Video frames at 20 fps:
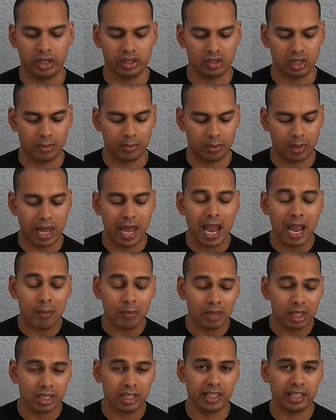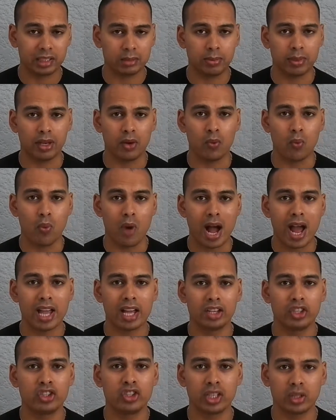So I am going to explain why I
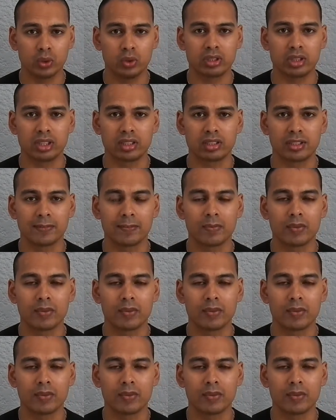chose this.